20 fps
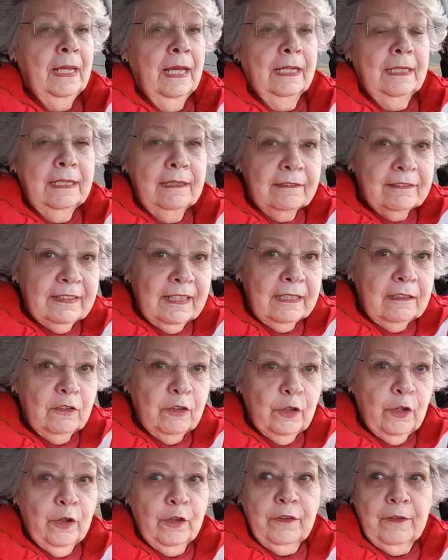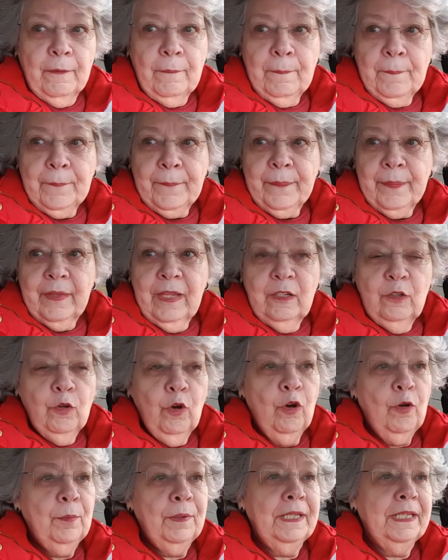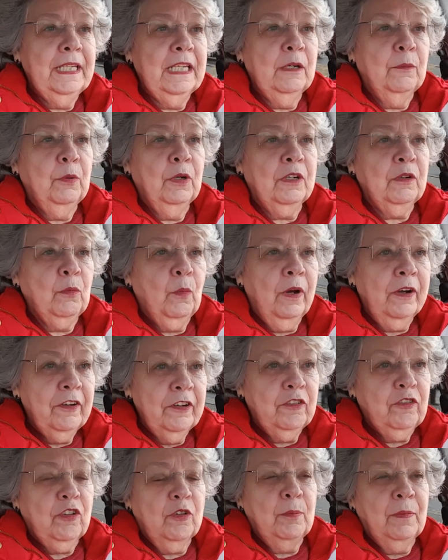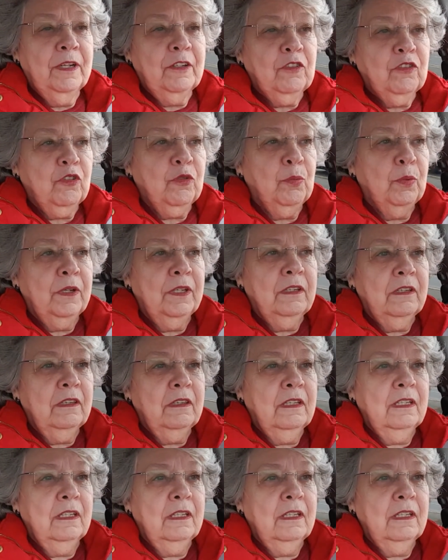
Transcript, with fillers: And he said, you know, that normally he wouldn't worry too much with